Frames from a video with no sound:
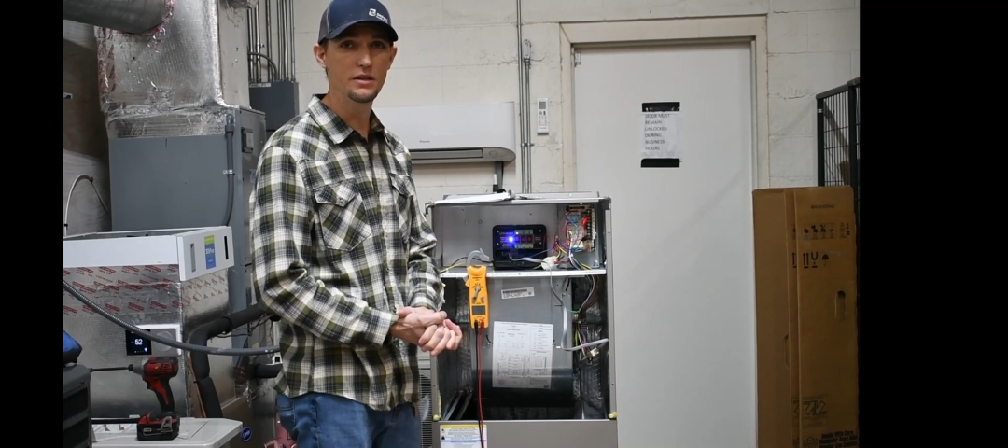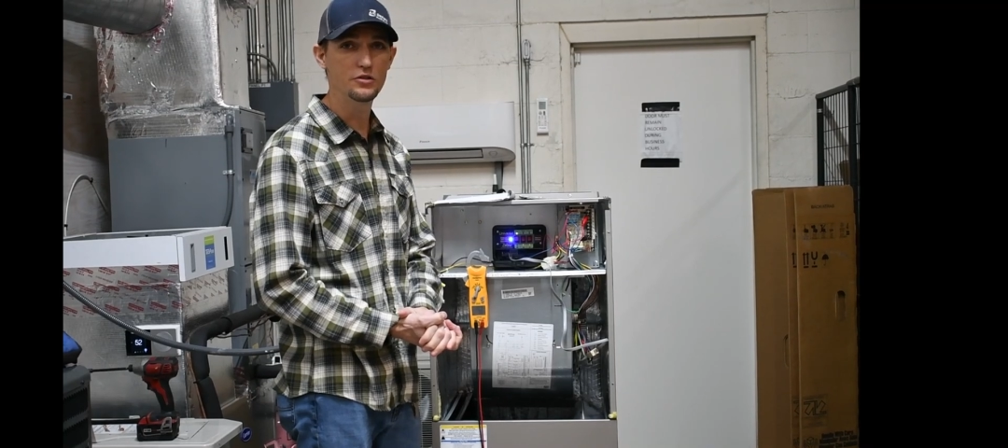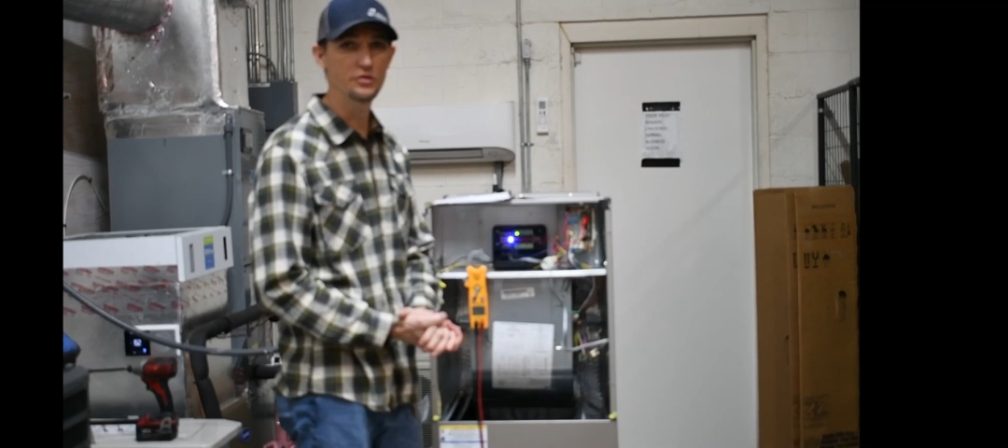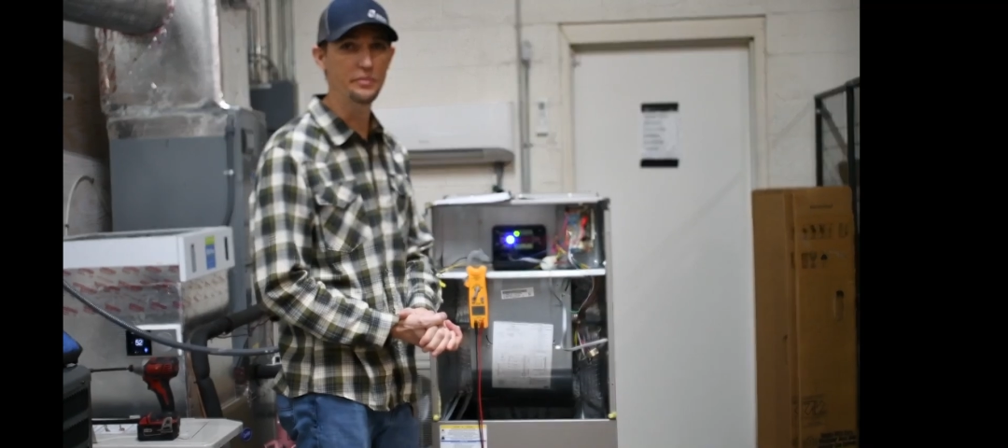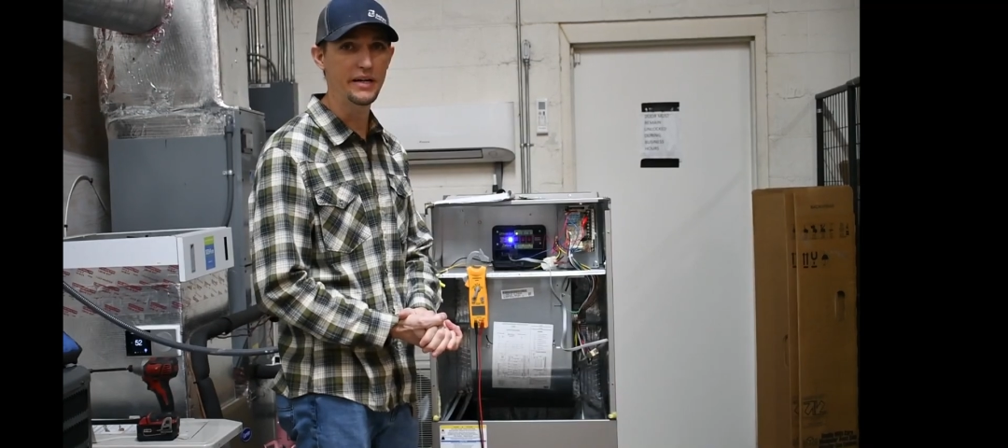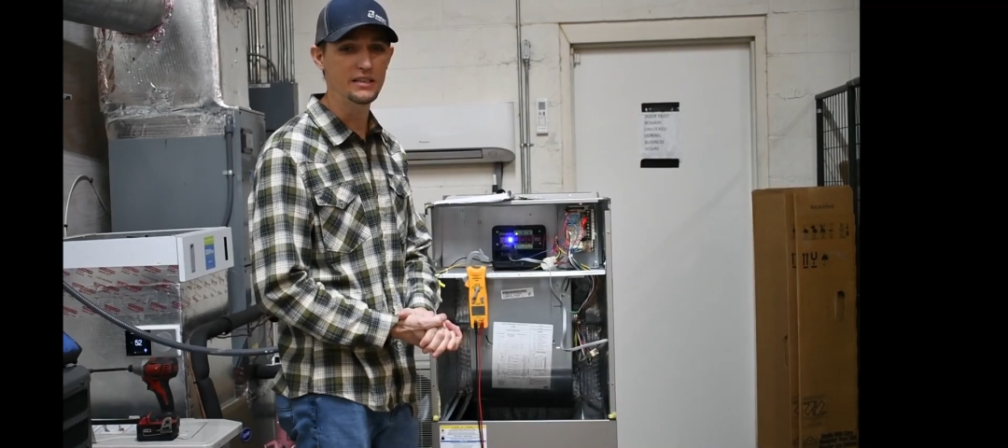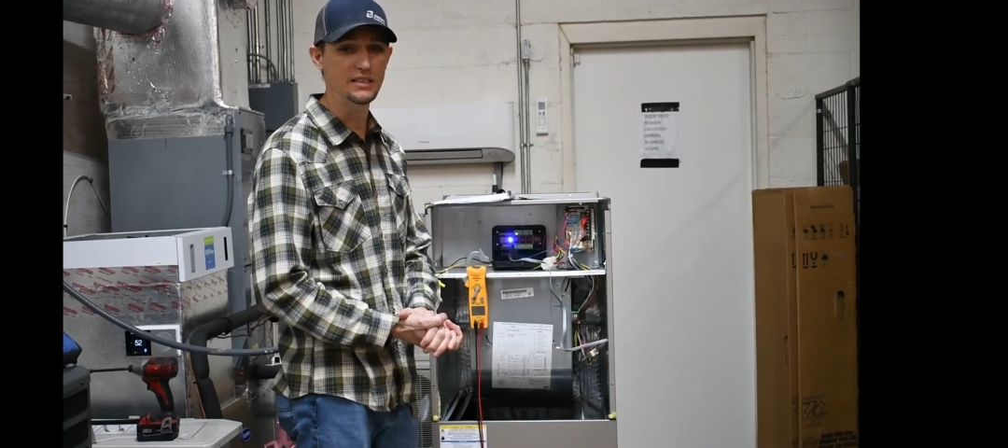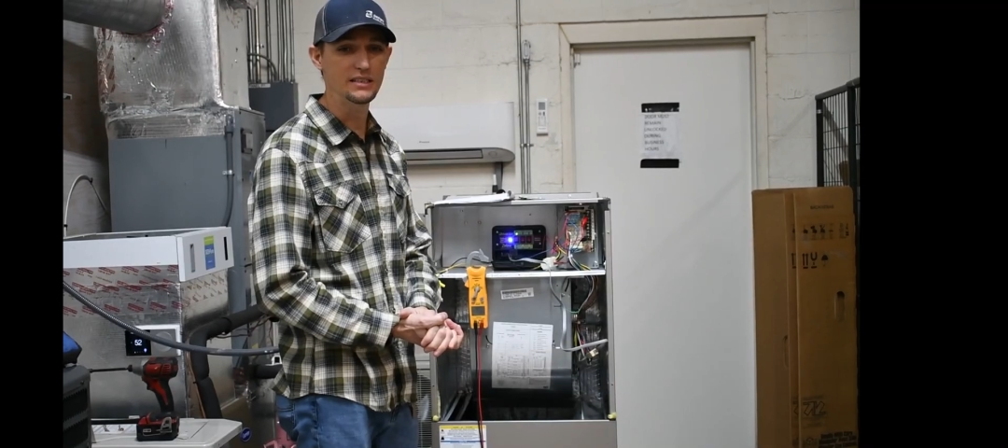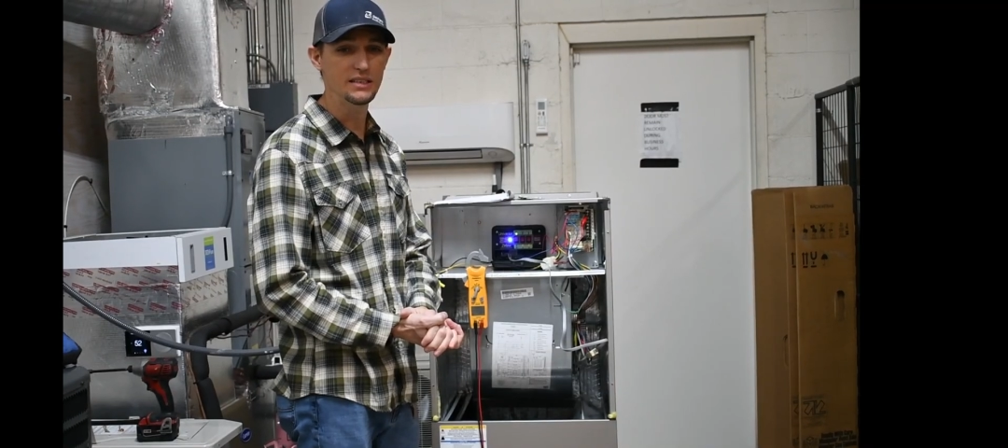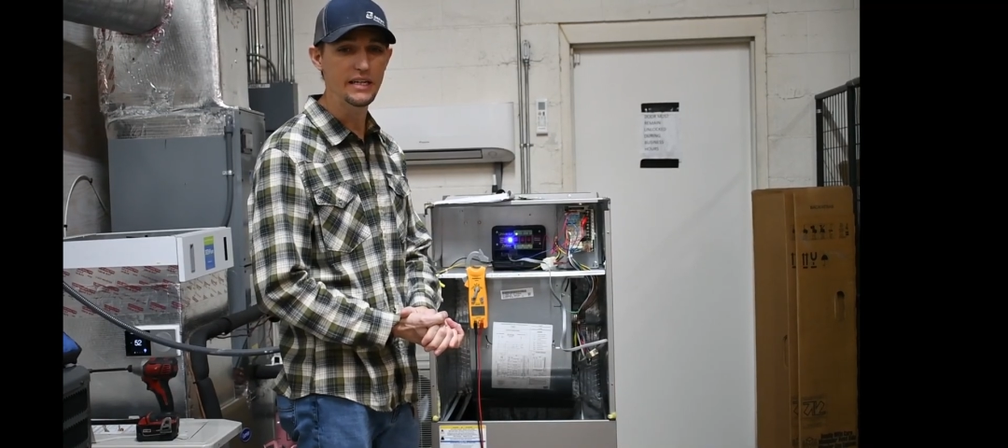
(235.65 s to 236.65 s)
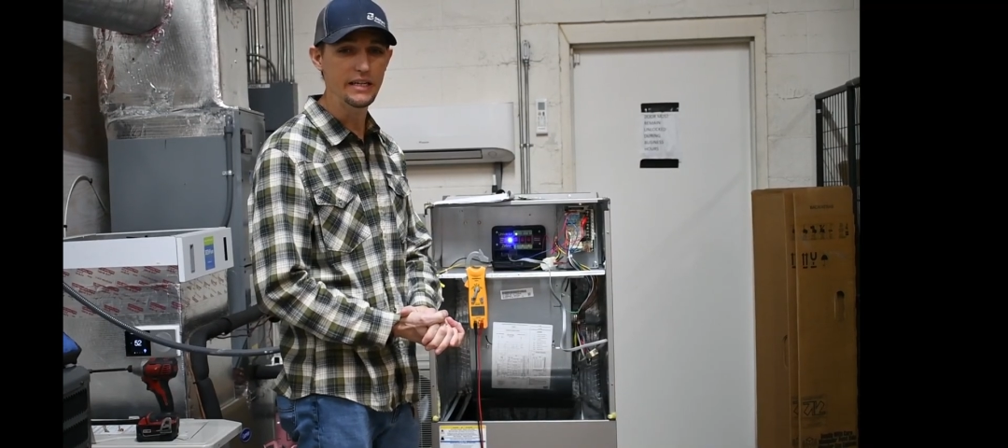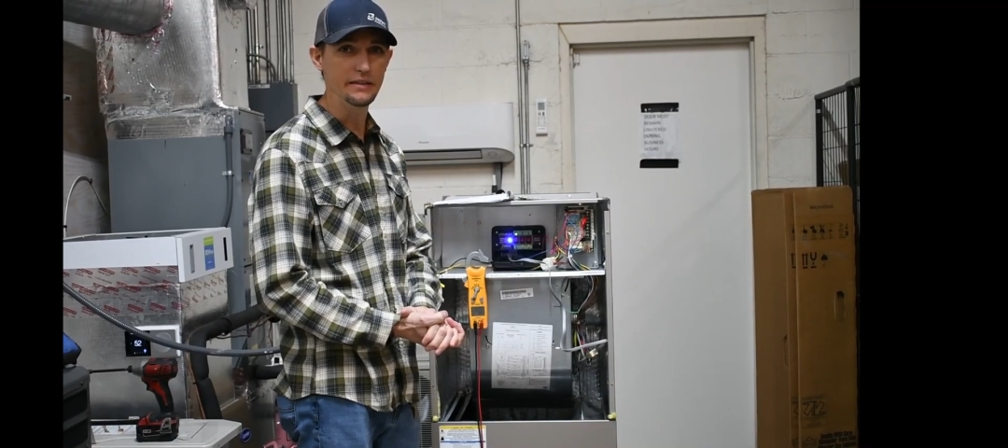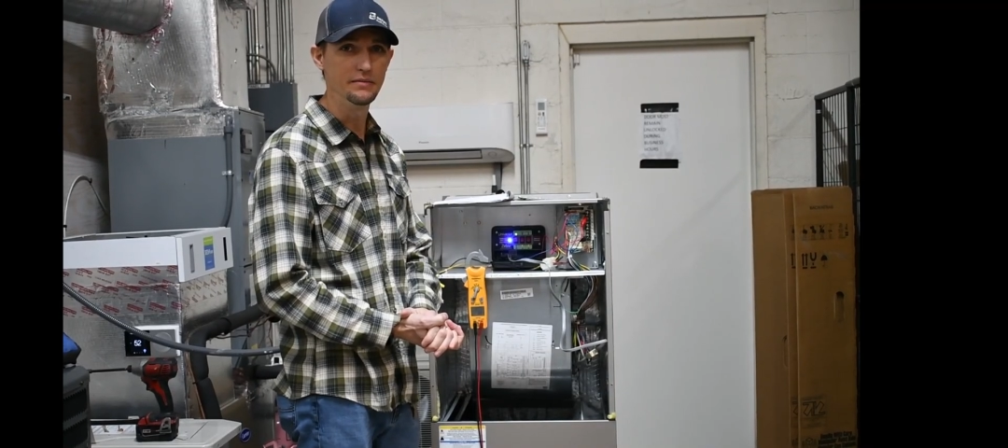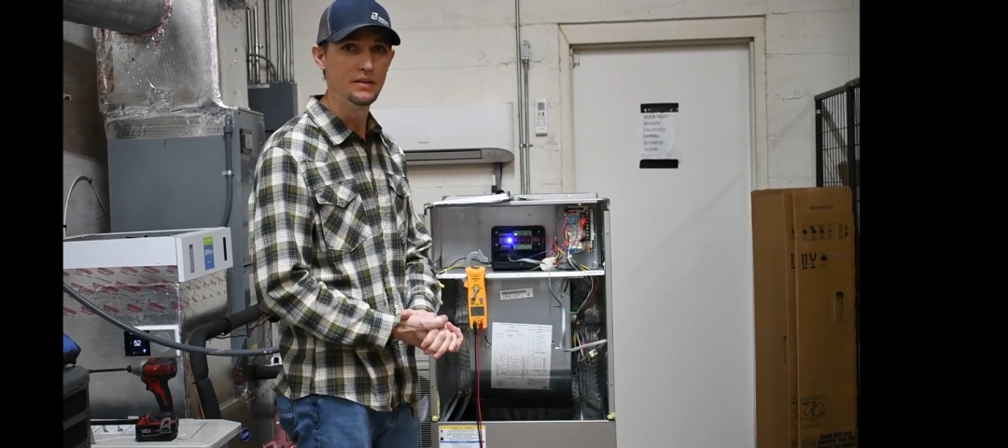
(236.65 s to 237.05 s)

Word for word: those repairs as needed.